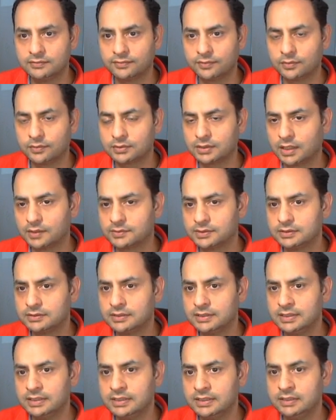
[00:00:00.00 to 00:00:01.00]
4,000
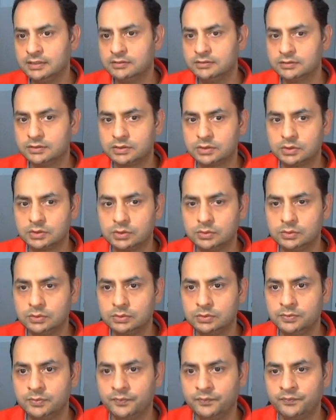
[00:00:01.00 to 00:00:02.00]
to